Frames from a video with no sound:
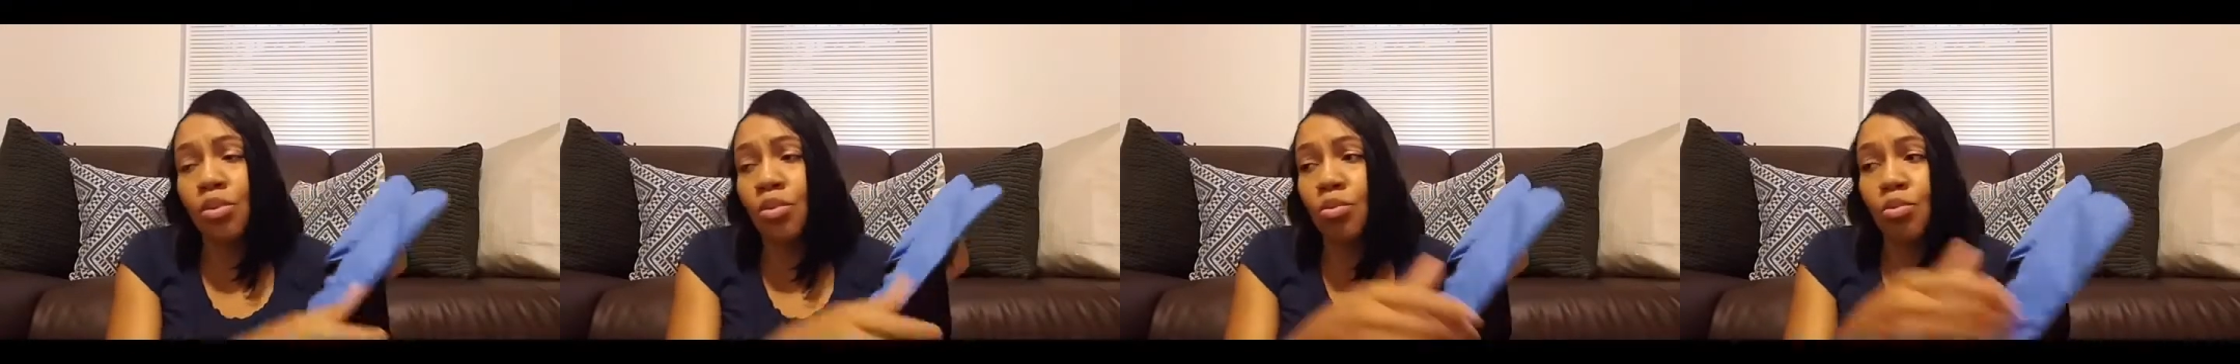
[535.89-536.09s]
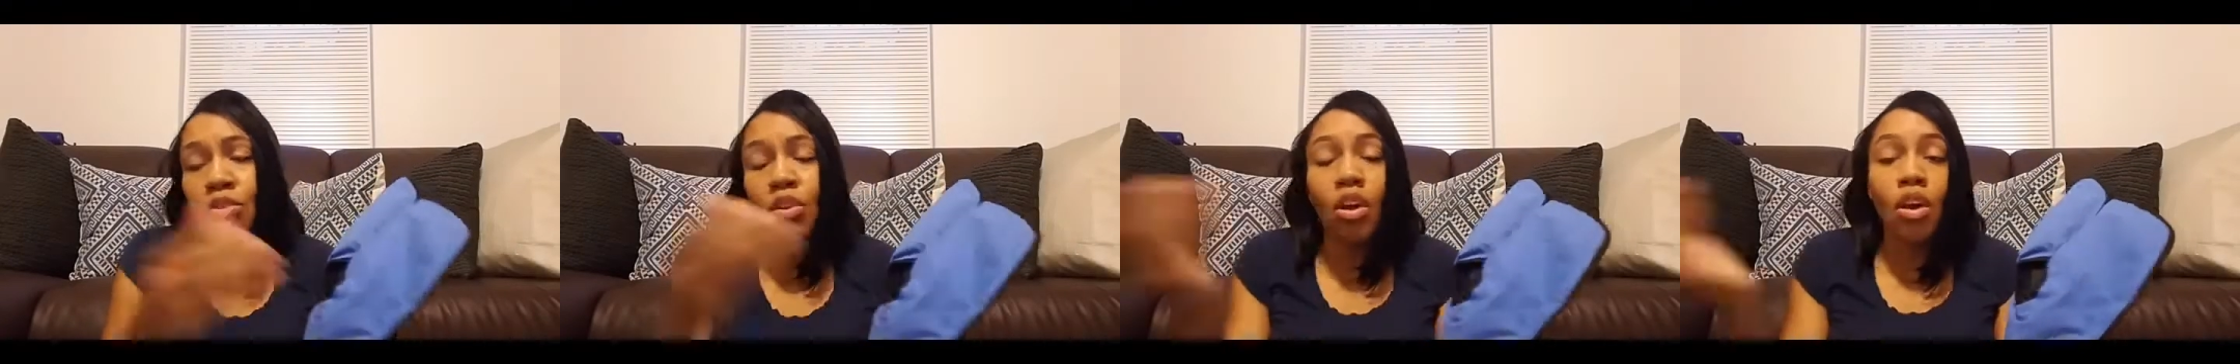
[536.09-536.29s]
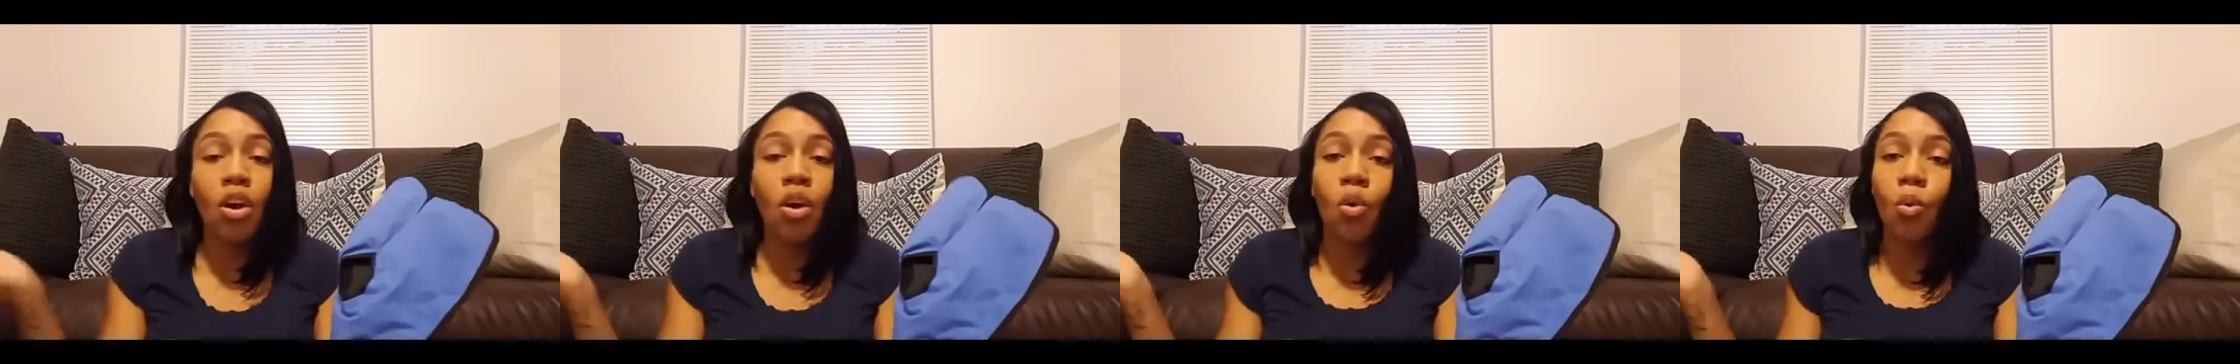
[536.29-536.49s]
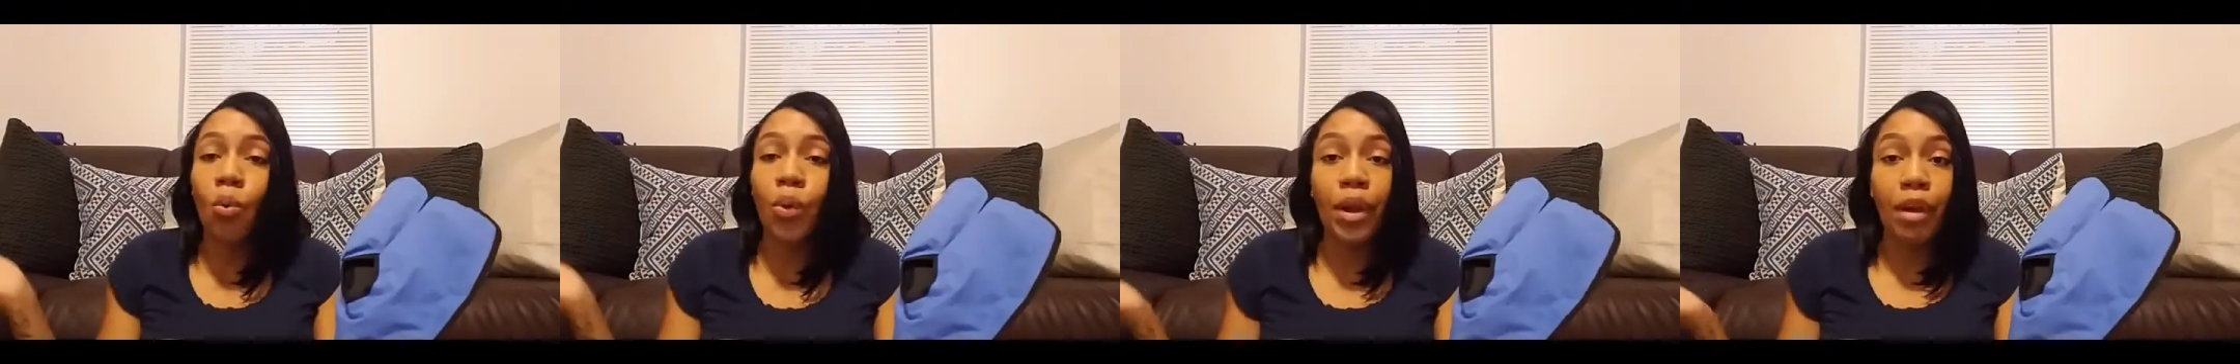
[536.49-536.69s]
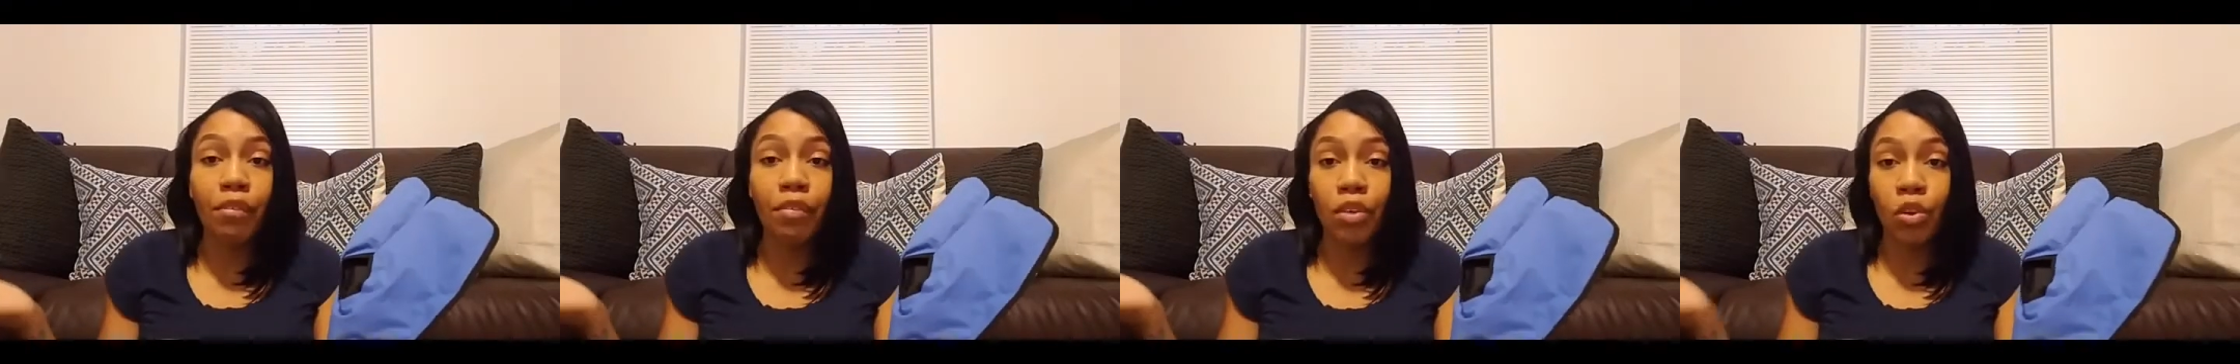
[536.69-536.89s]
use
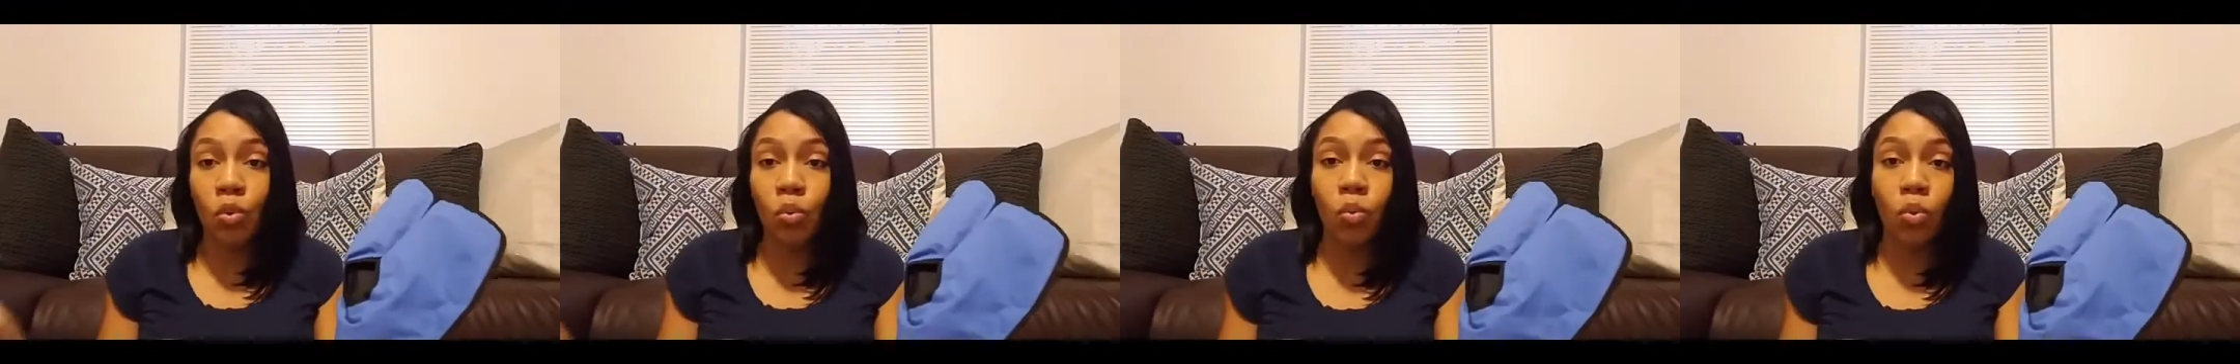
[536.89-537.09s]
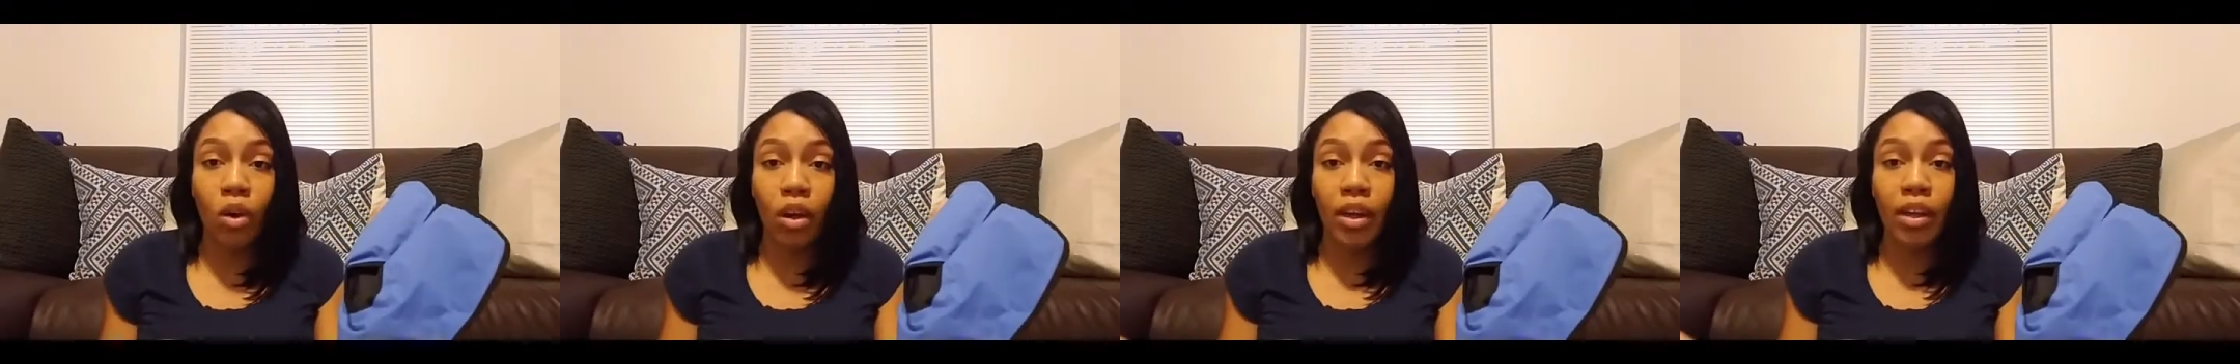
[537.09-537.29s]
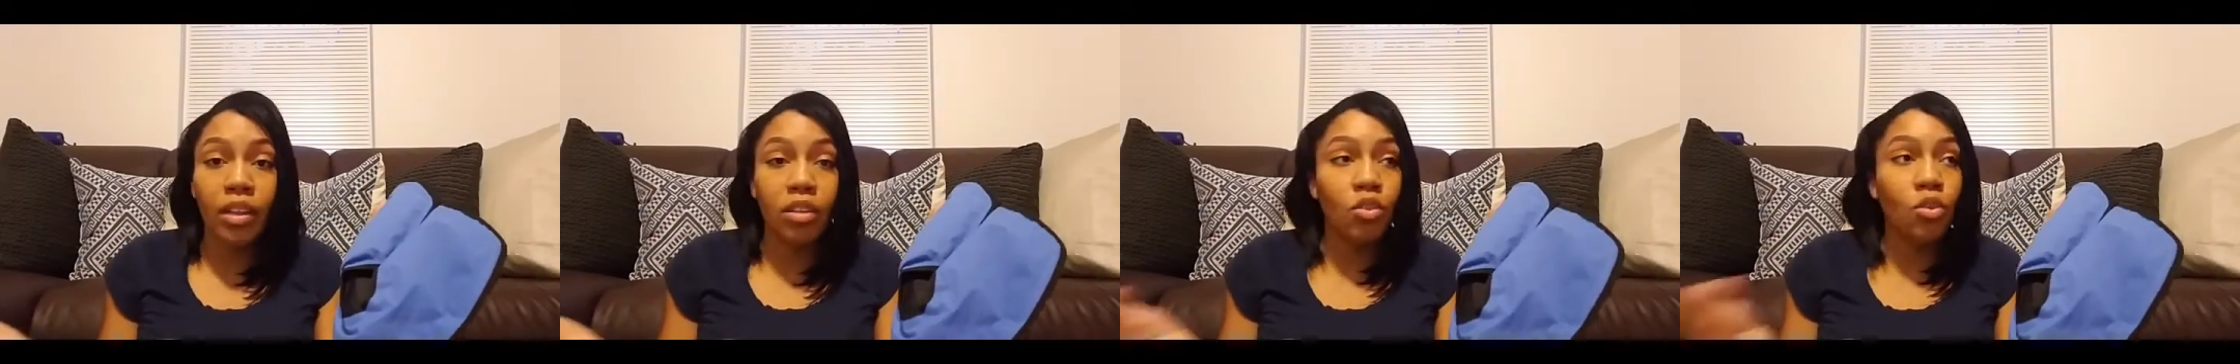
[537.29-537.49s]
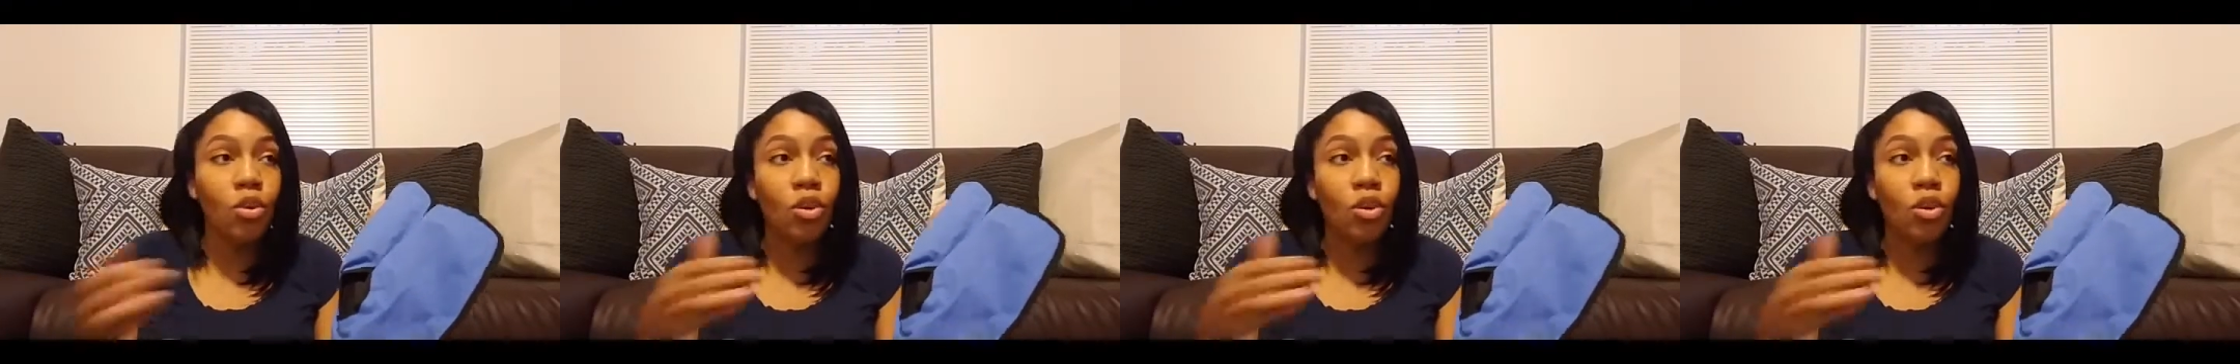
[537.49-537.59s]
whatever you want.